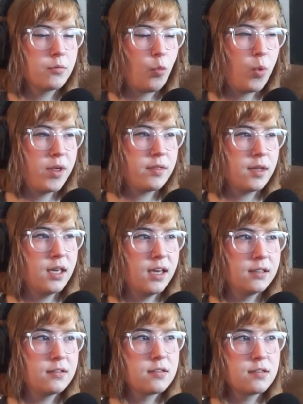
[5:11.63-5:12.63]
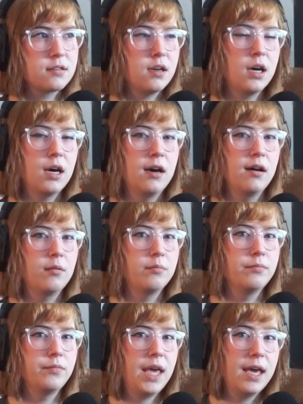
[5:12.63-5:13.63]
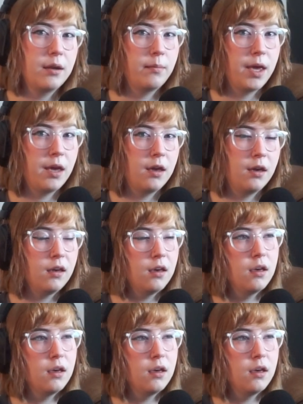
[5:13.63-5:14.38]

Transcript: with its um, anime.